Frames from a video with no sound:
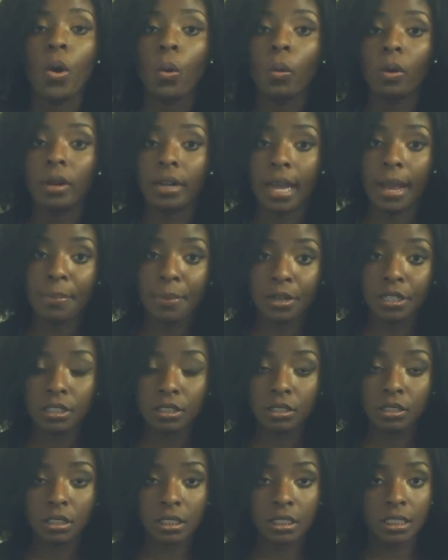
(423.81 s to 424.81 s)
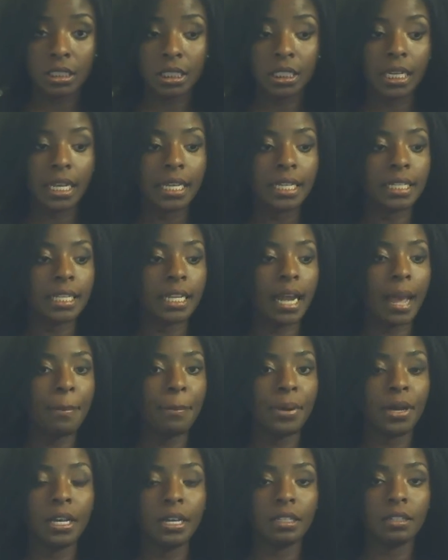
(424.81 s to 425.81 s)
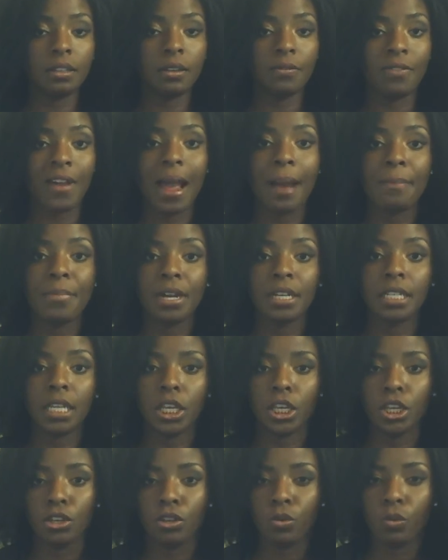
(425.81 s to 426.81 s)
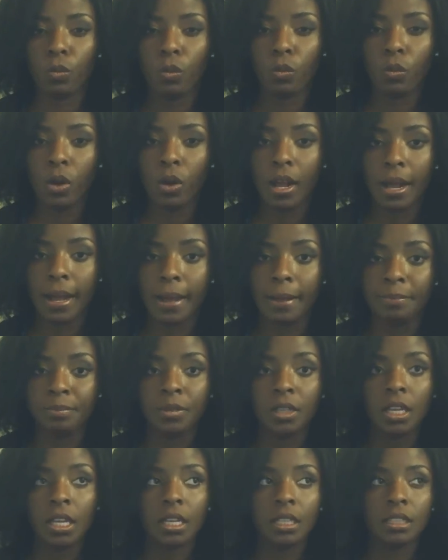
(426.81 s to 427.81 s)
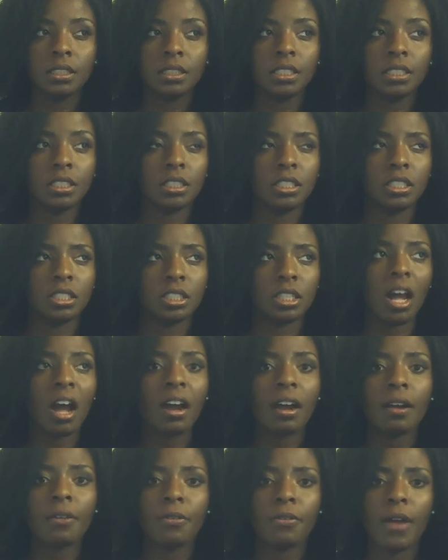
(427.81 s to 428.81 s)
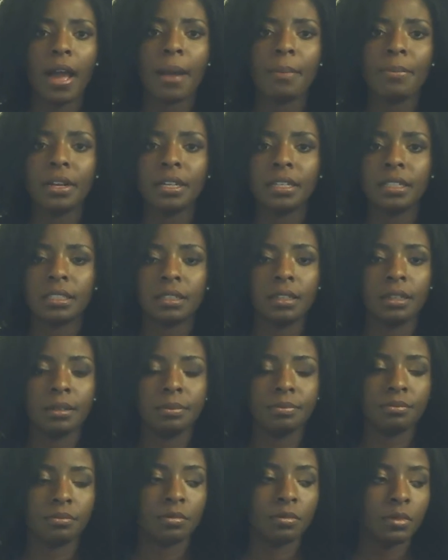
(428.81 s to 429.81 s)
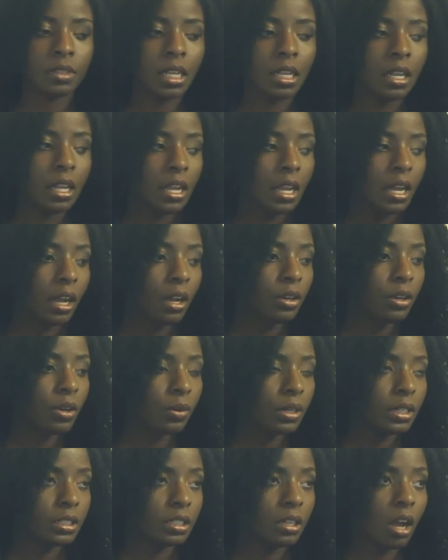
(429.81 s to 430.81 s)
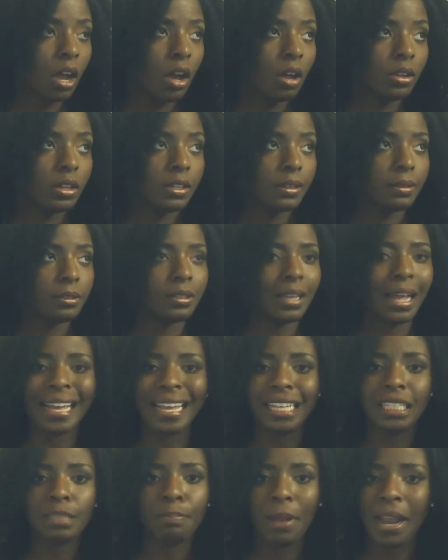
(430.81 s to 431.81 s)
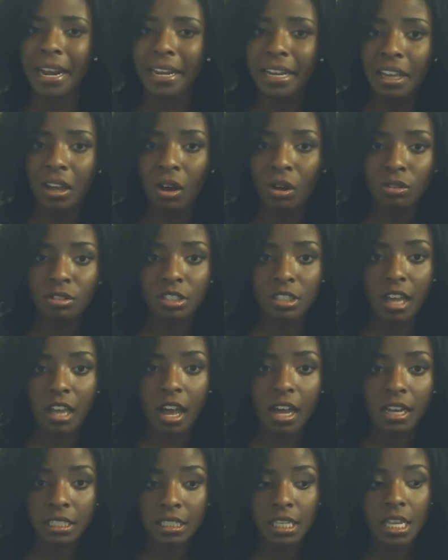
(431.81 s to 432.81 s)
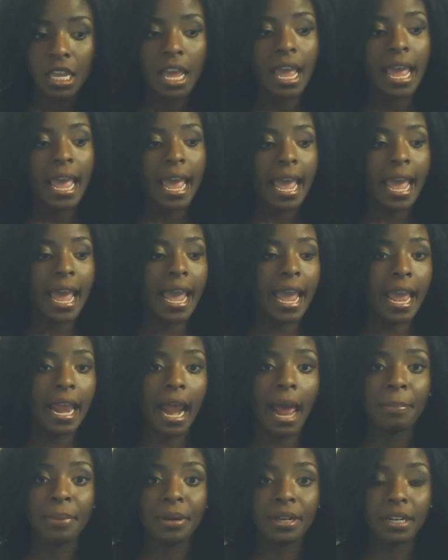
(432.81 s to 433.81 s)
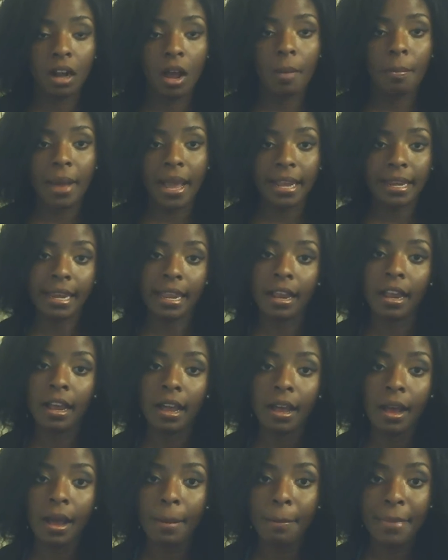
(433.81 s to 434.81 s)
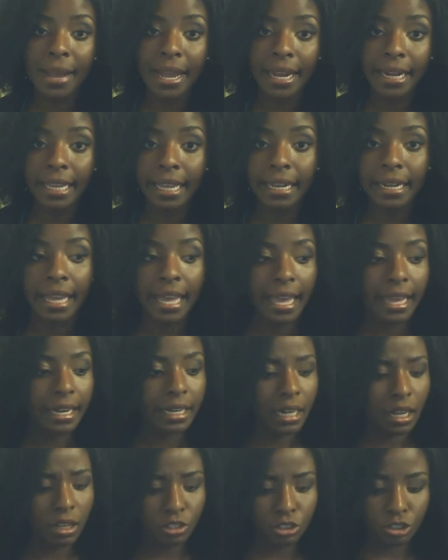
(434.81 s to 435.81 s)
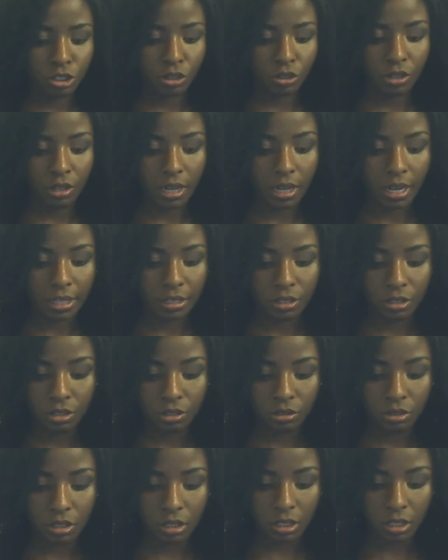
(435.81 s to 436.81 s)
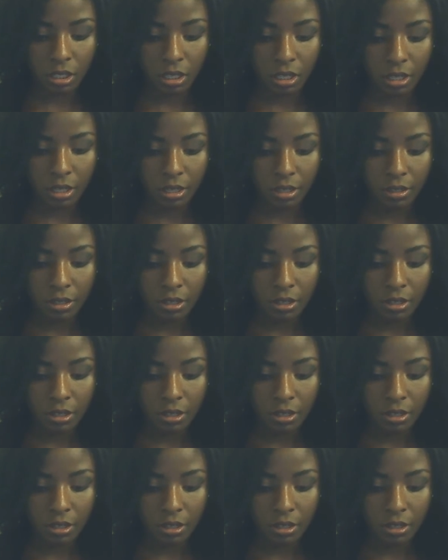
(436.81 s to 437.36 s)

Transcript: What I personally did is that I put the fabric that you, um, the sock fabric, um, I don't know what it's called. It was, I guess pantyhose socks. And I put it on my uh, mannequin head. And I'll show you guys. You see it.